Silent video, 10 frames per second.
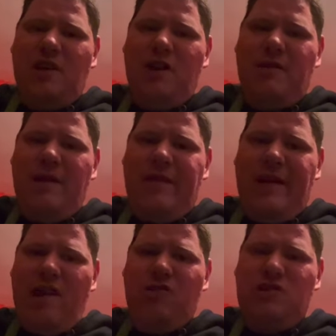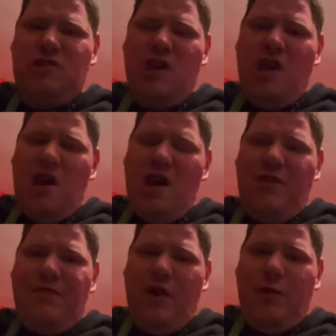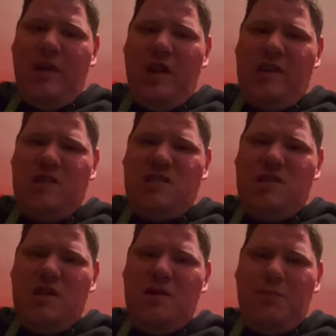Go around the house, film my lights,